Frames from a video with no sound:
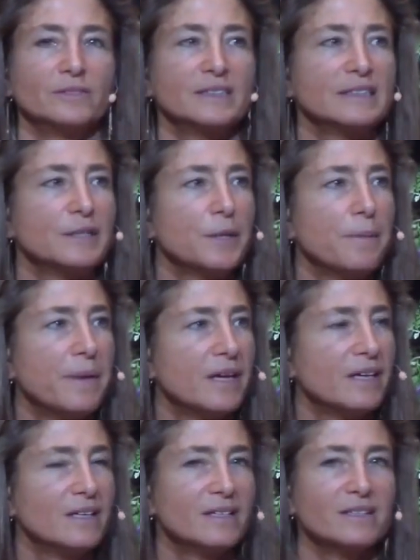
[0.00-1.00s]
It's an
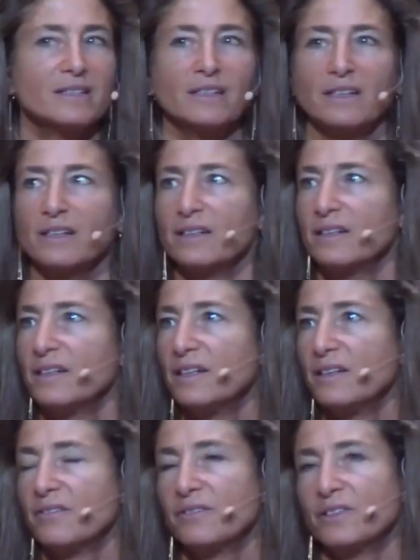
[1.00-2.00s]
amazing
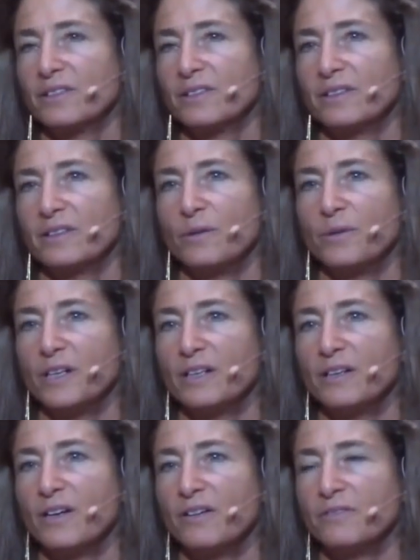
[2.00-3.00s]
gift that we
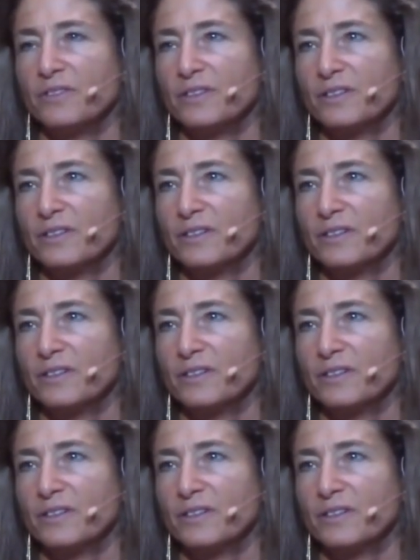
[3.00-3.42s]
can offer,